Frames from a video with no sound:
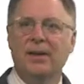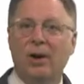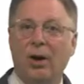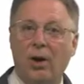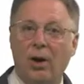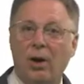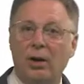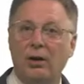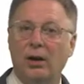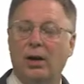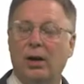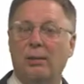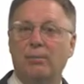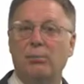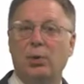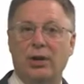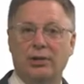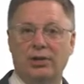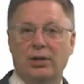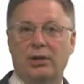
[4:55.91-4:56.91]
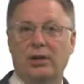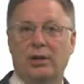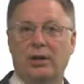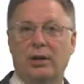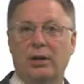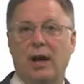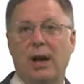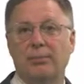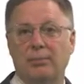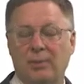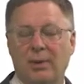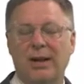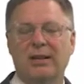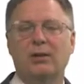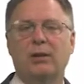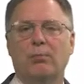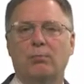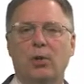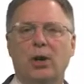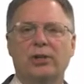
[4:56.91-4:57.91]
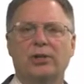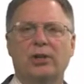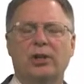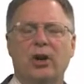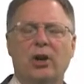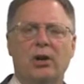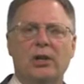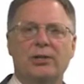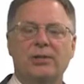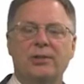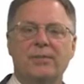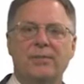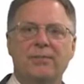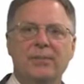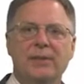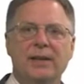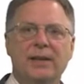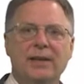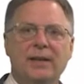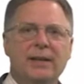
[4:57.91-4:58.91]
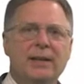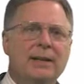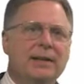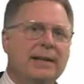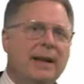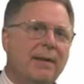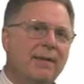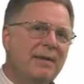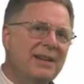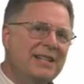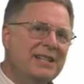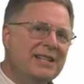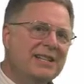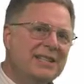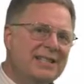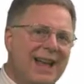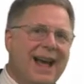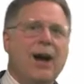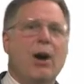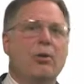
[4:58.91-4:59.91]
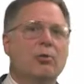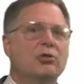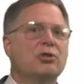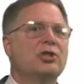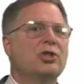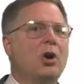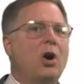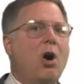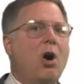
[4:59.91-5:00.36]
our project and optimize our project costs. Now, this sounds